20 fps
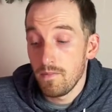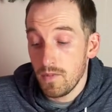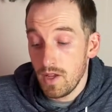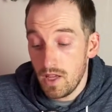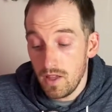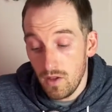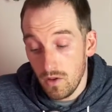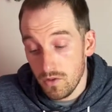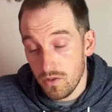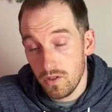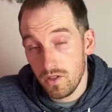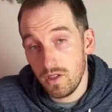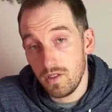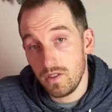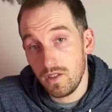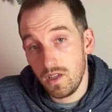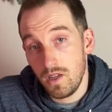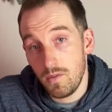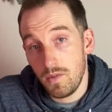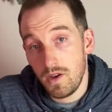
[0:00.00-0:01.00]
And the also nice
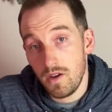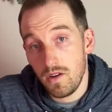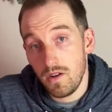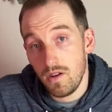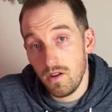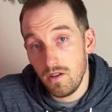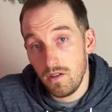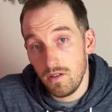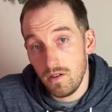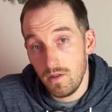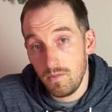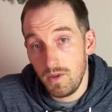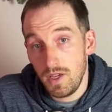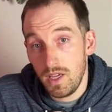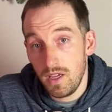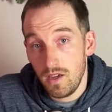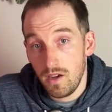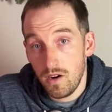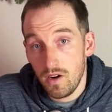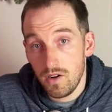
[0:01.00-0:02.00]
thing about
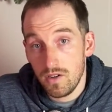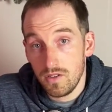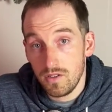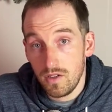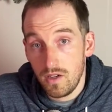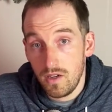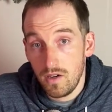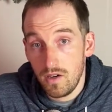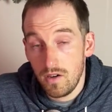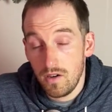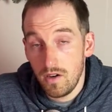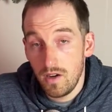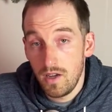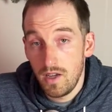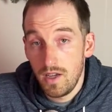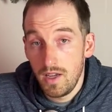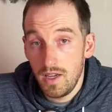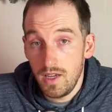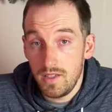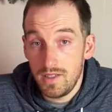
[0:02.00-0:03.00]
making a hard cider
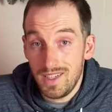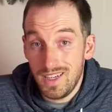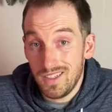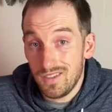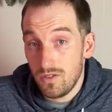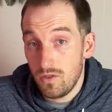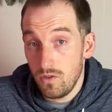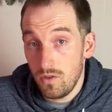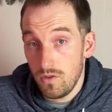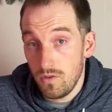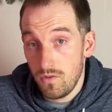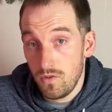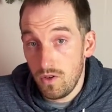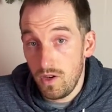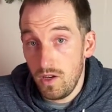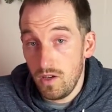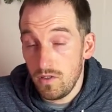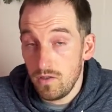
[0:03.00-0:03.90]
is that it's gluten-free.